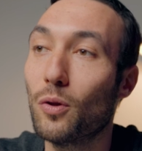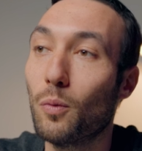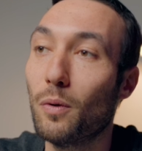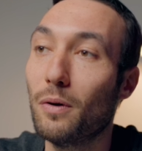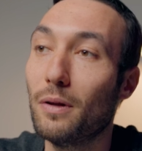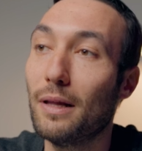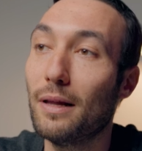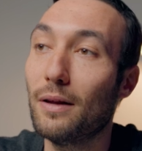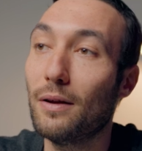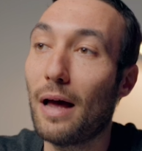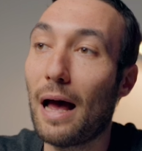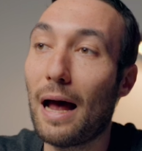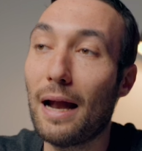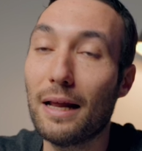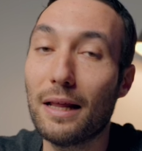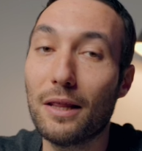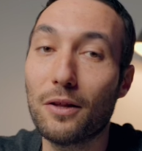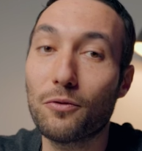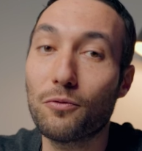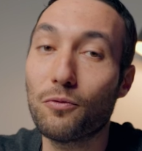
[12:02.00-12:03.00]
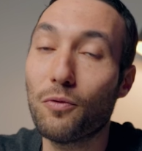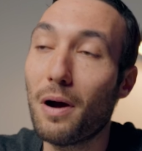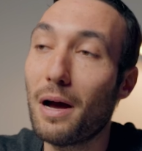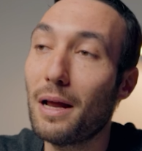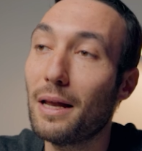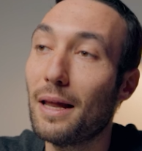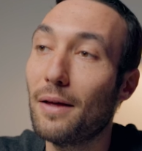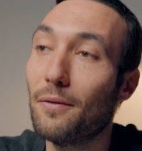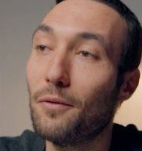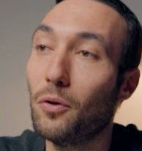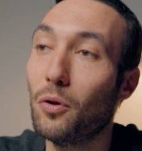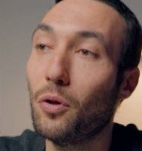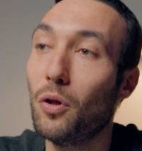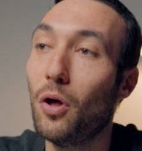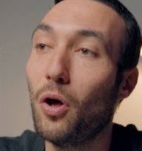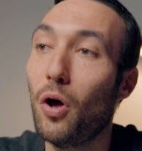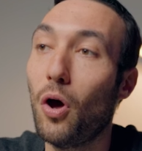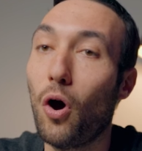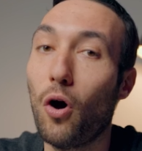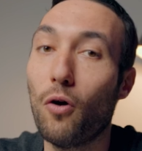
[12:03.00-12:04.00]
that we're adding the right level
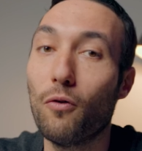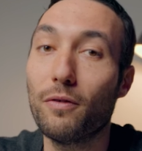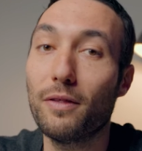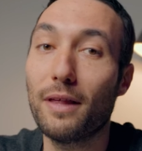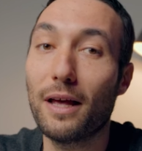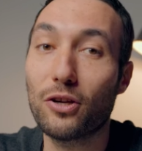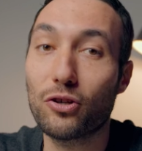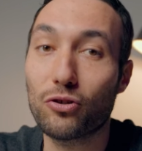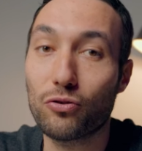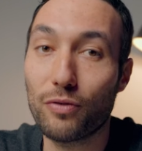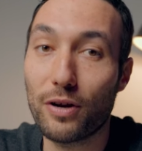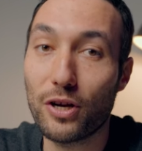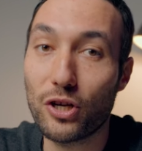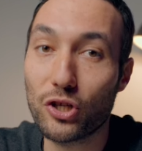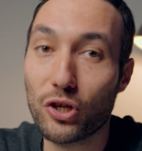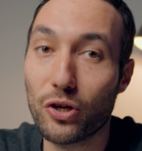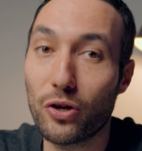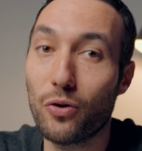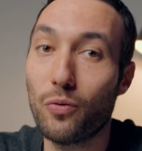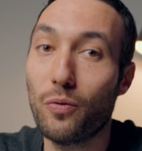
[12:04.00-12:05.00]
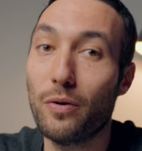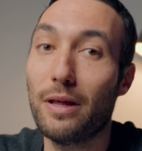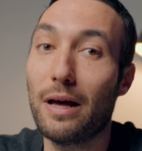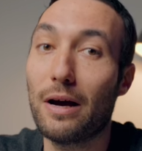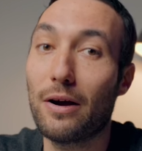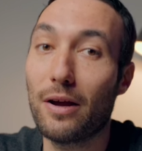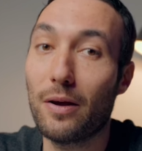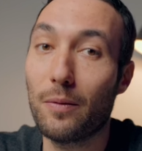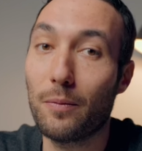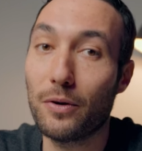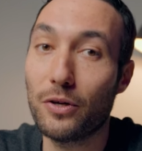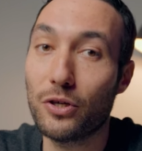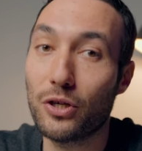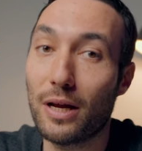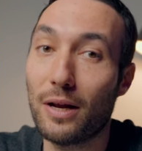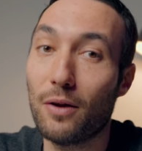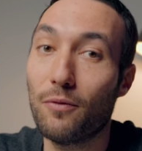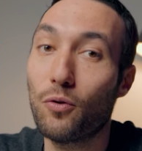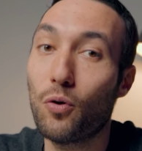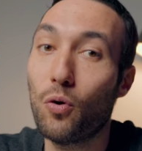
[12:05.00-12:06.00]
of saturation with our image.
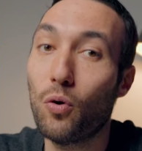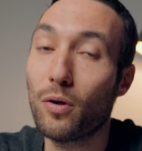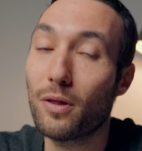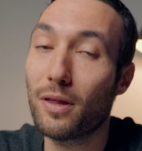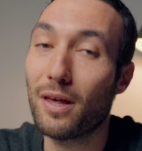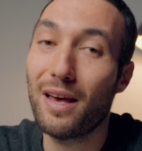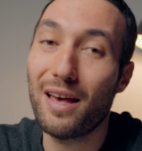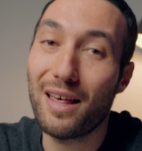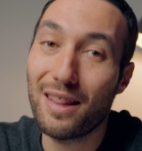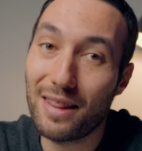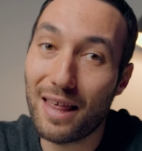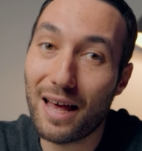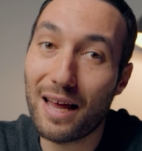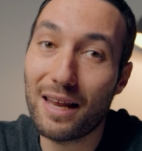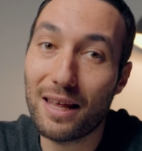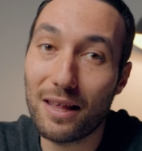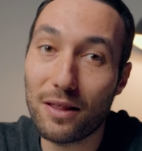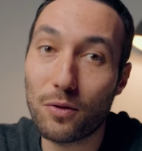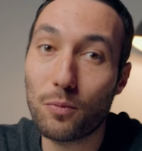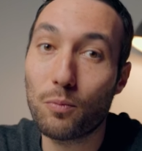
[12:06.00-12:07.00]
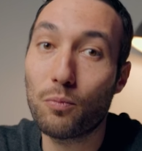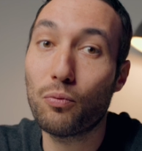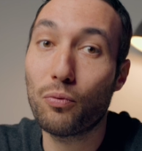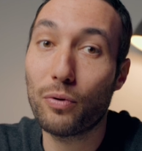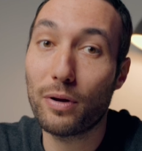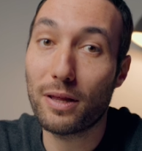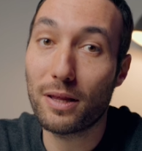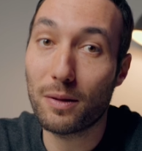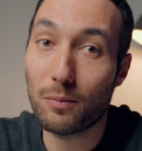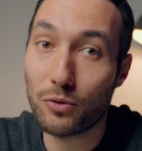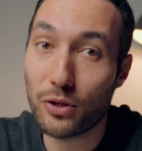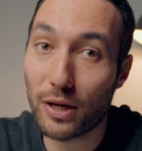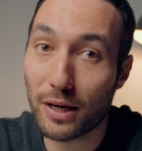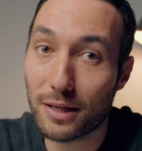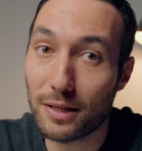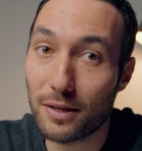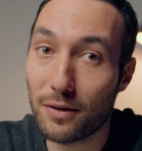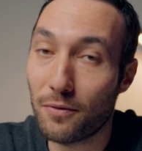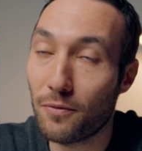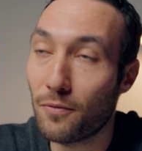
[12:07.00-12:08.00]
And of course, that is pretty
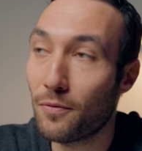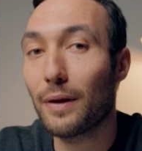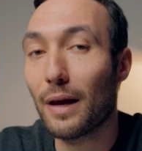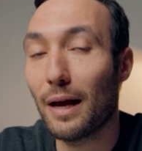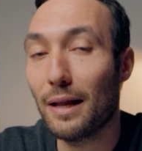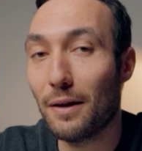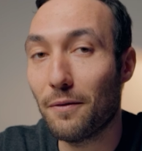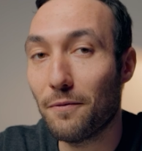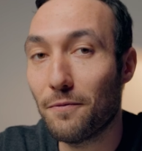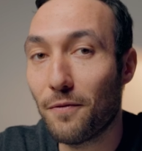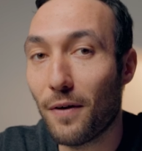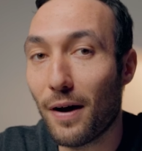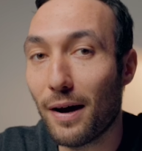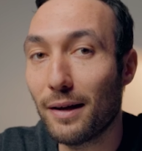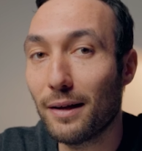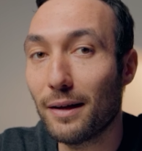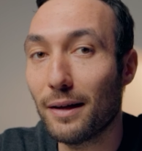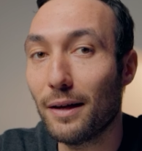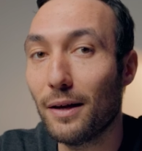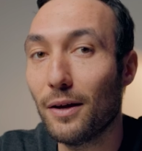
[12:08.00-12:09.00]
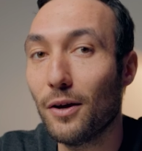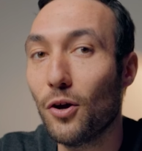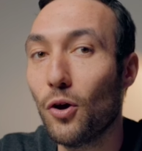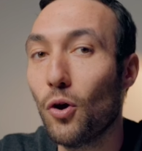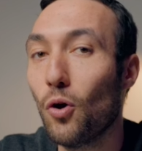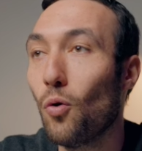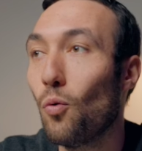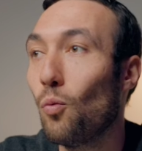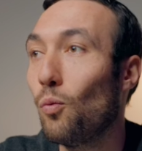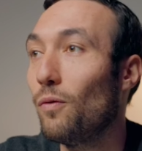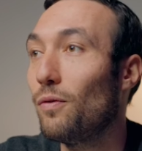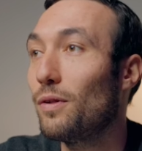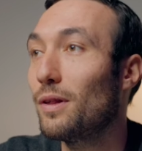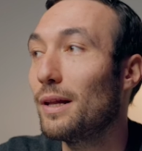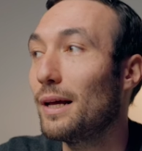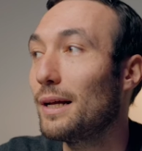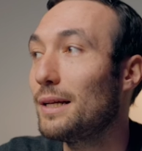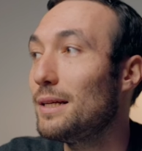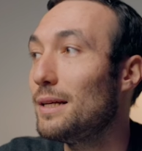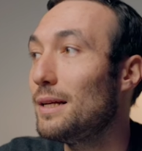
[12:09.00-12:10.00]
subjective. And then finally, we've
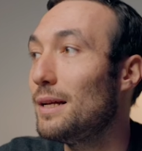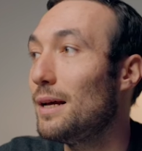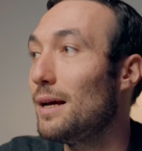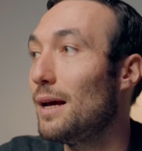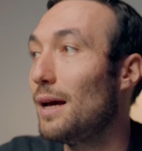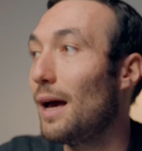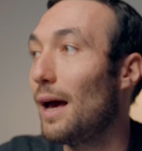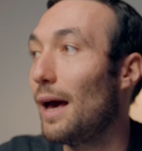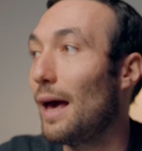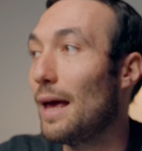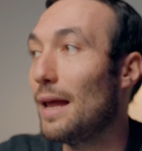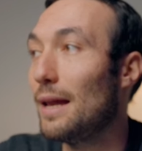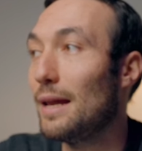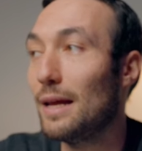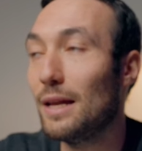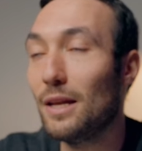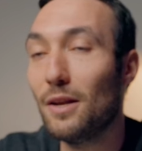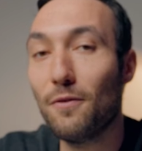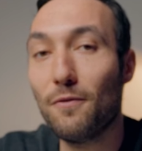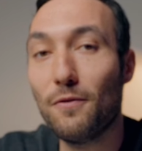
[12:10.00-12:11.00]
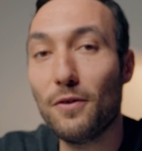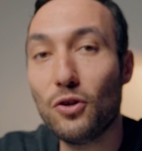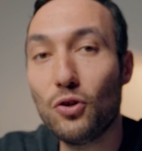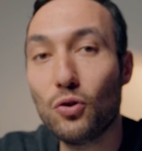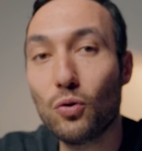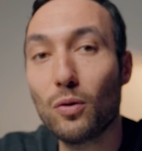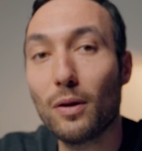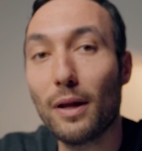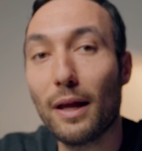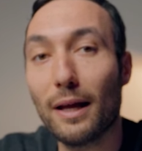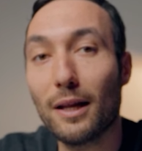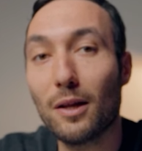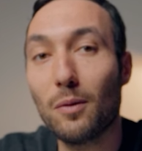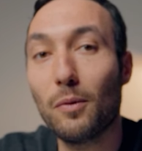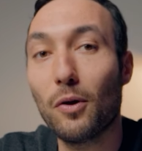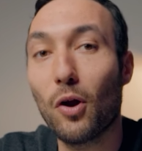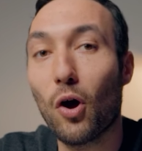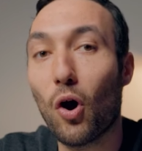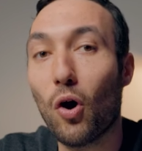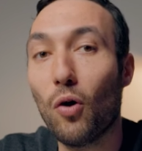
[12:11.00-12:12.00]
selected an individual
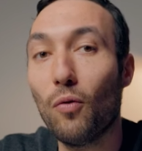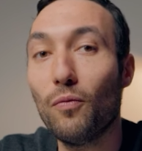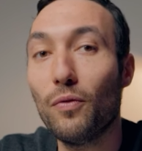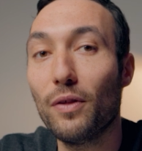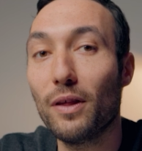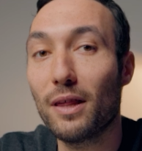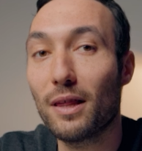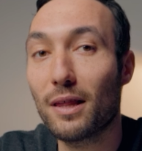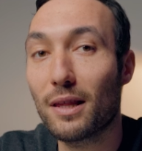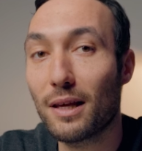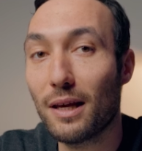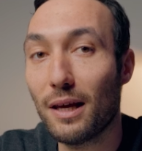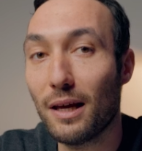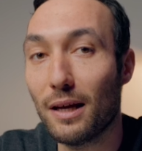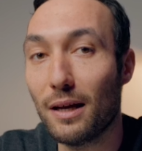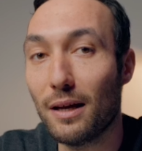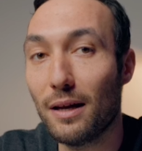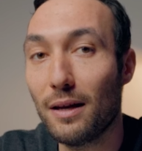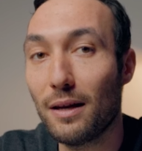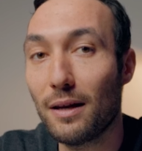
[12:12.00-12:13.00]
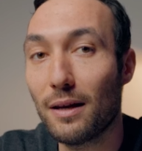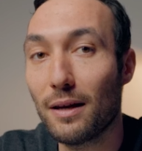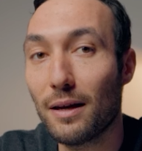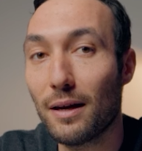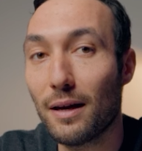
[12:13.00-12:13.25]
element of the skin,